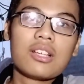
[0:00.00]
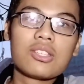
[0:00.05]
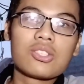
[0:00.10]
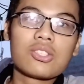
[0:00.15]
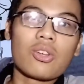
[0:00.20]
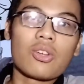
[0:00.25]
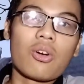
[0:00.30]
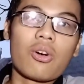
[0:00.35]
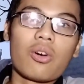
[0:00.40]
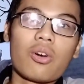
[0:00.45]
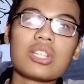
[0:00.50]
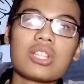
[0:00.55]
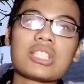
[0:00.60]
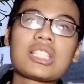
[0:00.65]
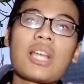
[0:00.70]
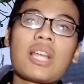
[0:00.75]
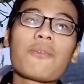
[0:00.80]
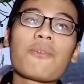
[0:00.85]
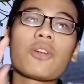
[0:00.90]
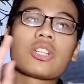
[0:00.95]
So
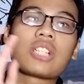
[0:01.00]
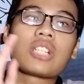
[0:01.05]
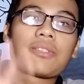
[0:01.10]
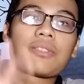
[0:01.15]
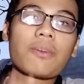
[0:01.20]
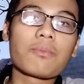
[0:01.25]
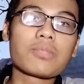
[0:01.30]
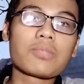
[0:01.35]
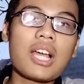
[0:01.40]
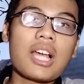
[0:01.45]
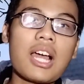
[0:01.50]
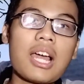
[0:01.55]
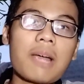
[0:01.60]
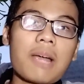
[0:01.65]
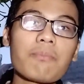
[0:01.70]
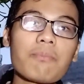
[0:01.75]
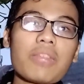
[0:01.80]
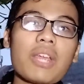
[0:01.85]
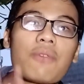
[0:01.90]
save yourself some time.